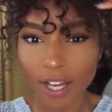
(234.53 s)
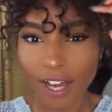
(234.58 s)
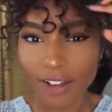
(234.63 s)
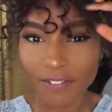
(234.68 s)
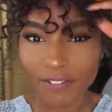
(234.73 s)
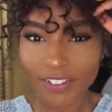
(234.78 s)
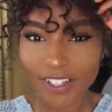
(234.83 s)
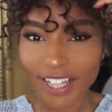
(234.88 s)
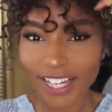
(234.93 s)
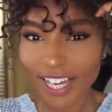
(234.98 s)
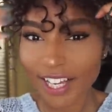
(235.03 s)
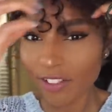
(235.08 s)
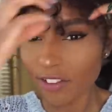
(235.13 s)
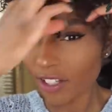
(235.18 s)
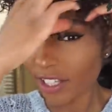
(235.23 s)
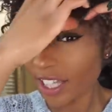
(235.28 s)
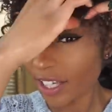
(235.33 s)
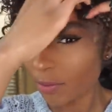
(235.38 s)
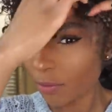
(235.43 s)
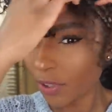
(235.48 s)
I feel like I
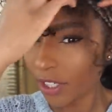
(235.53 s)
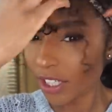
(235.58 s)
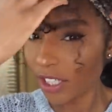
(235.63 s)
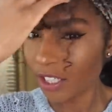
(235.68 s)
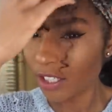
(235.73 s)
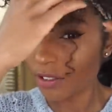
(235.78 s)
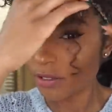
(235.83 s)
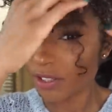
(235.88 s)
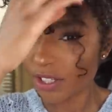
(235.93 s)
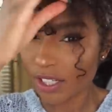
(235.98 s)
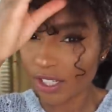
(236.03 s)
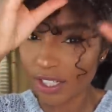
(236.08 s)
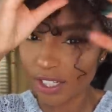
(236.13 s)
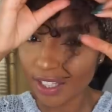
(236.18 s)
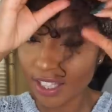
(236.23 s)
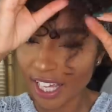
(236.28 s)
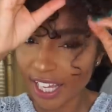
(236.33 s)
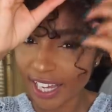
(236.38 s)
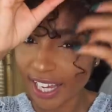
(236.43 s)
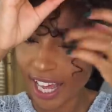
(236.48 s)
look like Whitney
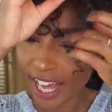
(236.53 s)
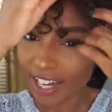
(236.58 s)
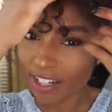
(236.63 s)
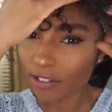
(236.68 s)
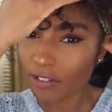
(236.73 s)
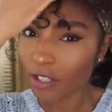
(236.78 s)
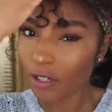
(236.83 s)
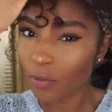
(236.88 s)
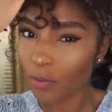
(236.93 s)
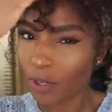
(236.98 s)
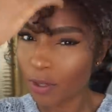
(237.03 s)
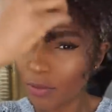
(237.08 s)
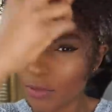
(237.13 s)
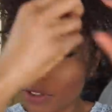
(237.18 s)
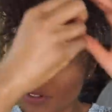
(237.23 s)
Houston. Like, I don't know what